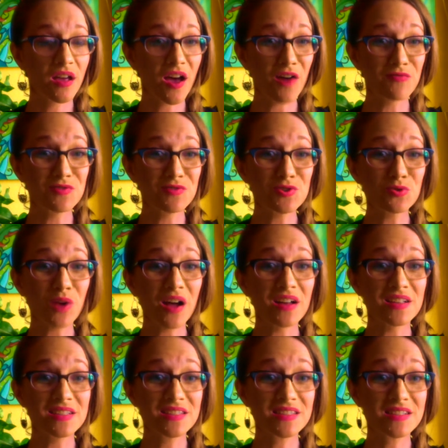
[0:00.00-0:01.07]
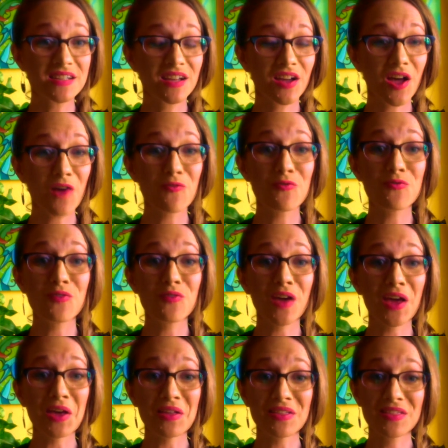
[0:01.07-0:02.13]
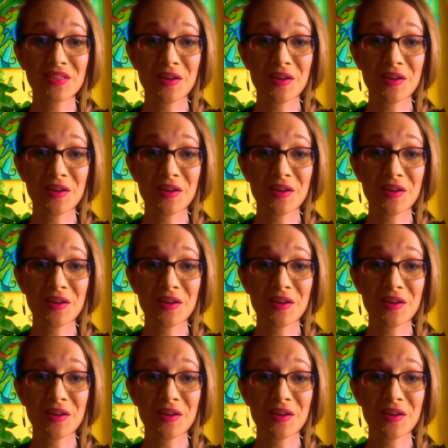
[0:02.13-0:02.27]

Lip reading: of trust, of faith,